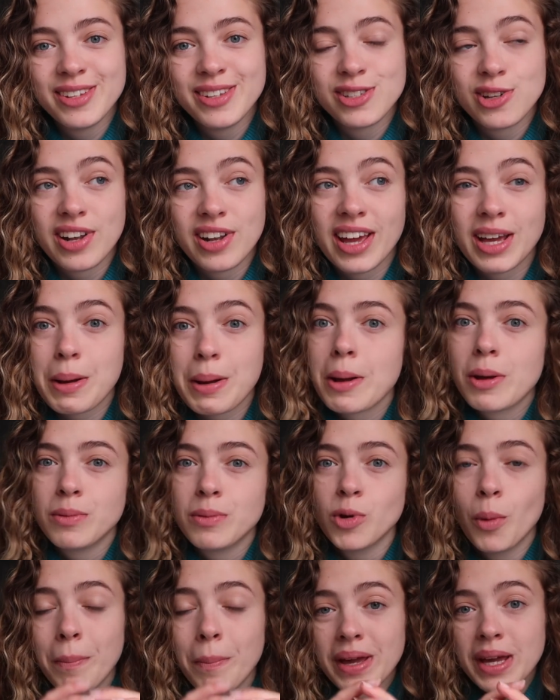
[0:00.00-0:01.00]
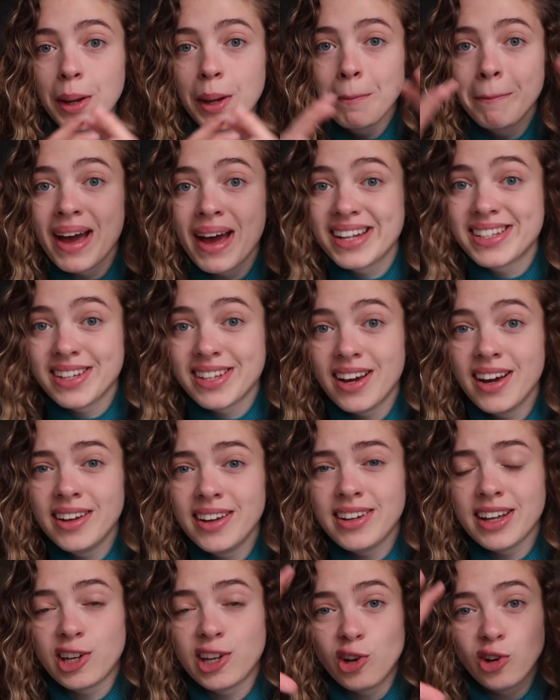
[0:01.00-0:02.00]
So like you're being
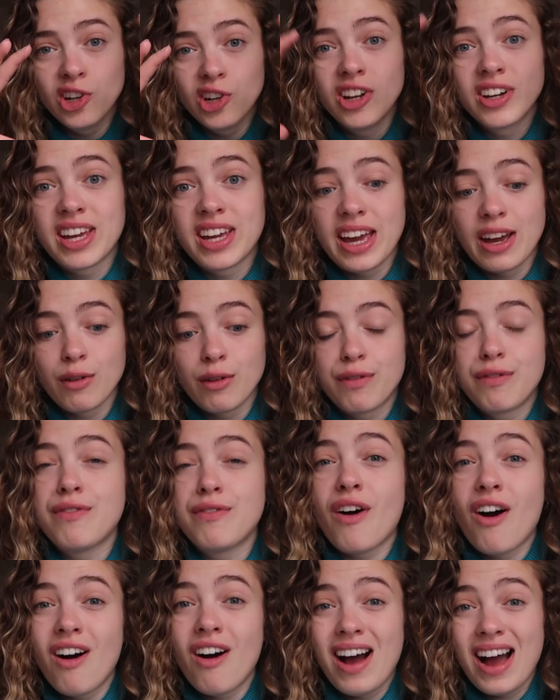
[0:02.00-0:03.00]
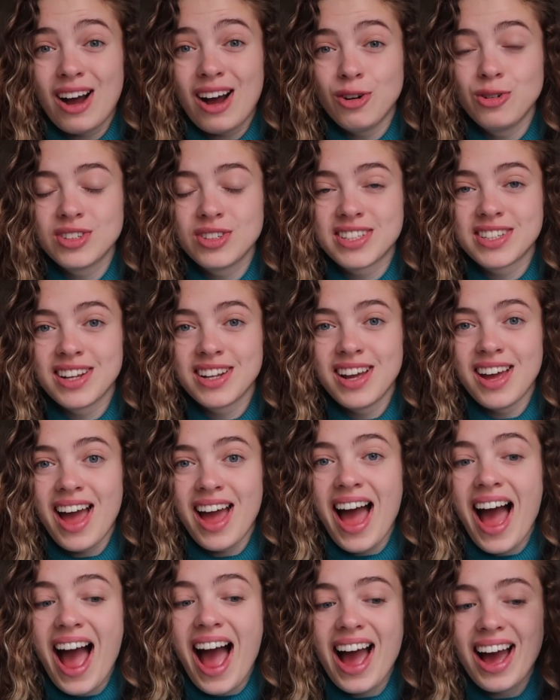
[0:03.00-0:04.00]
meta, like you're looking far out
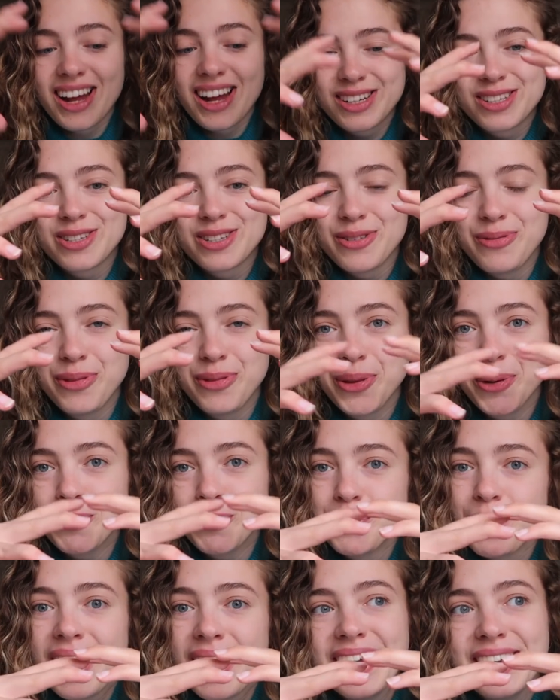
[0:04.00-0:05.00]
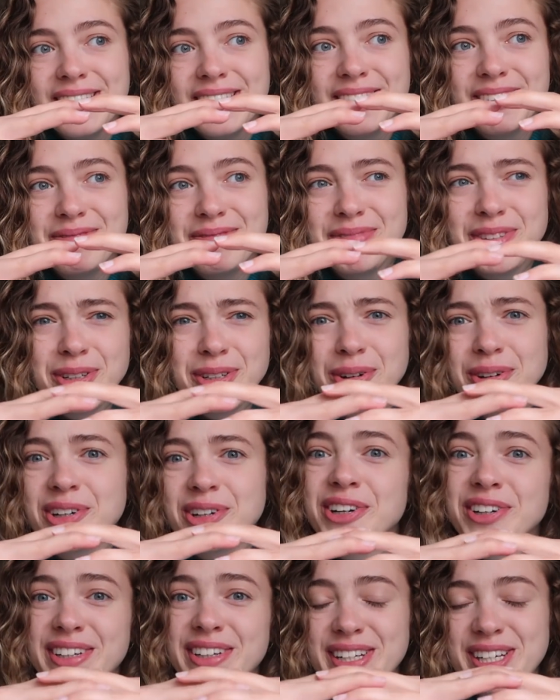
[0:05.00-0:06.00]
at the way that your
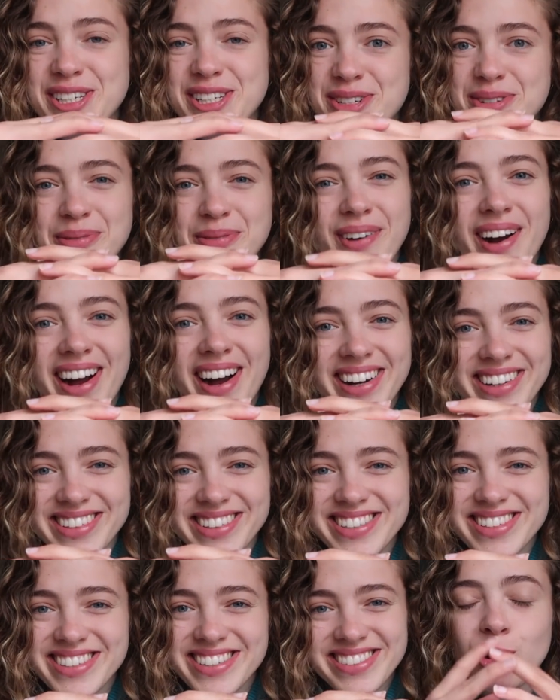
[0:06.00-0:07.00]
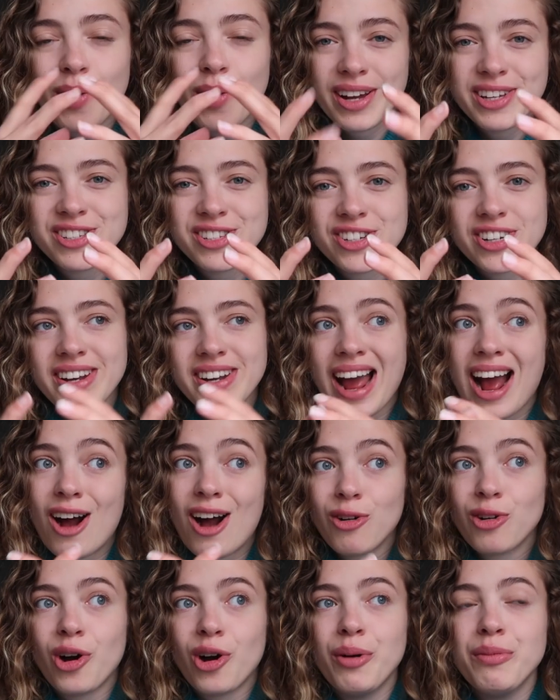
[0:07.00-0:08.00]
cognition works. Question
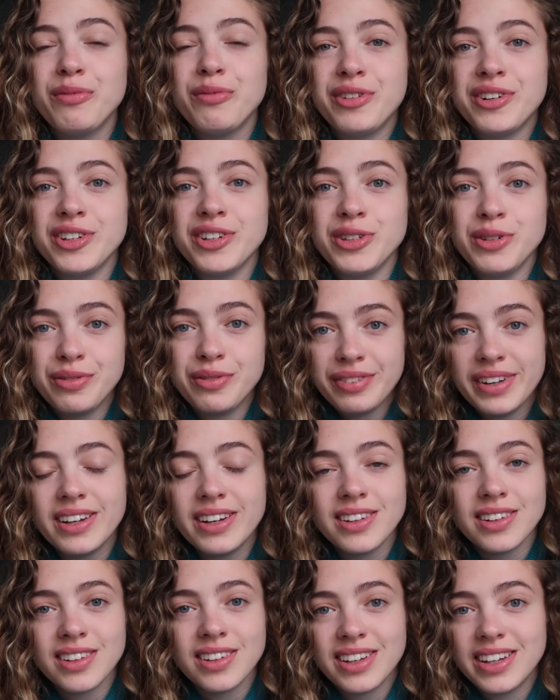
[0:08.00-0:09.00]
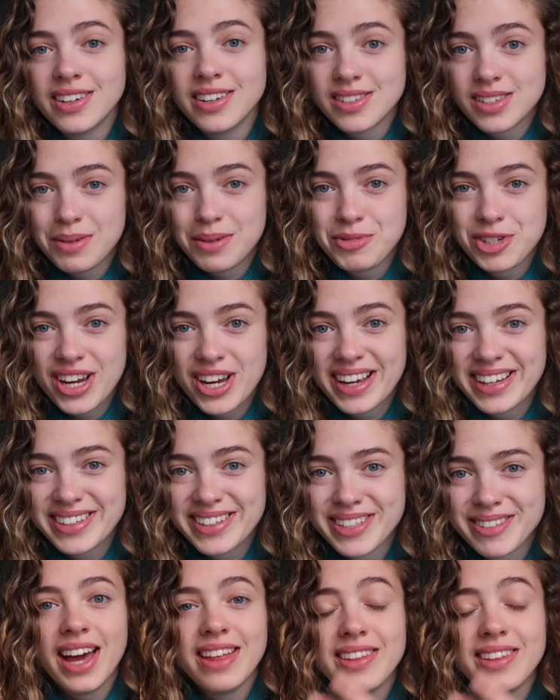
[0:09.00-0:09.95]
how confident you feel in a subject.